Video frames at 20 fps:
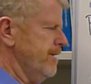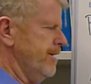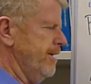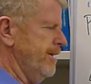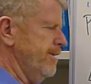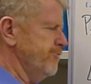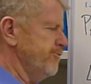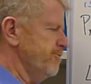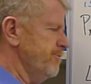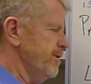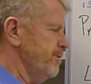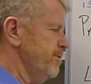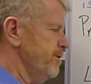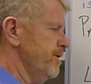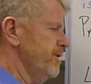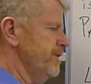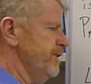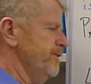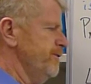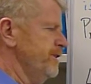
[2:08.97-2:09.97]
And remember
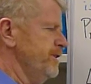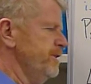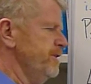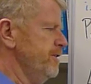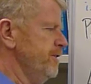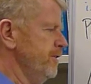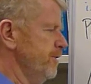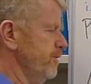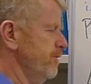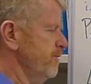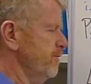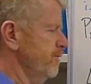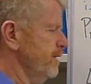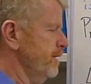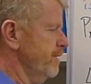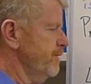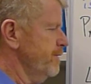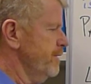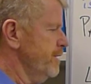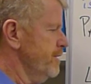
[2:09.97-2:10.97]
the definition of the
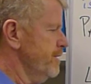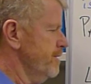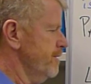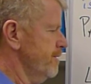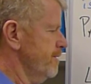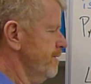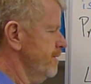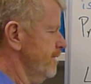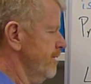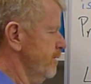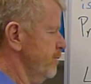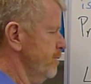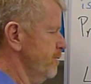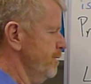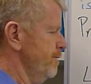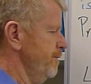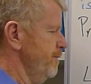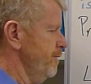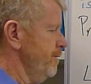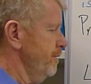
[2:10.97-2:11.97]
convex function says
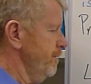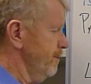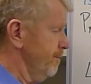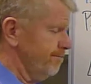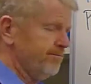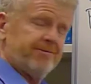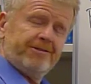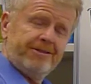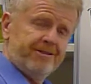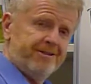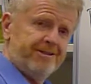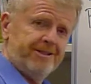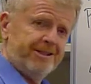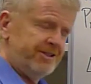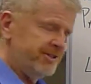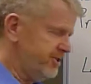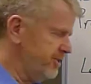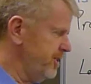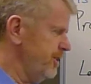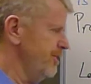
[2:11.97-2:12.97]
whenever you
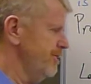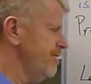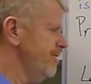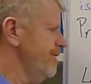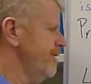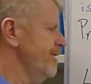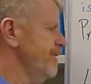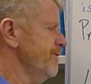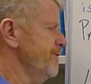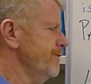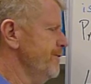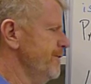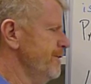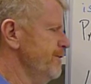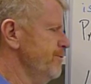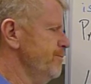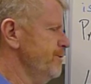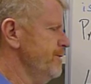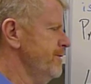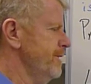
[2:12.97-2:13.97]
see gi of
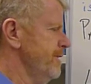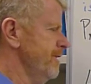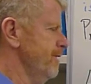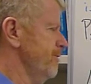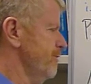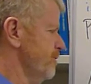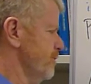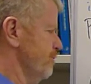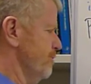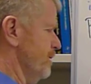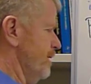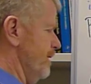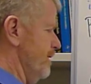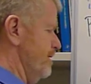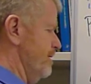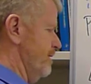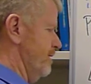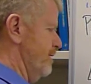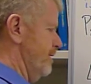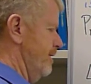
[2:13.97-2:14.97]
this particular
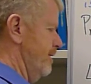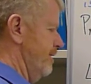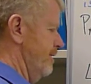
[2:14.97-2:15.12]
combination,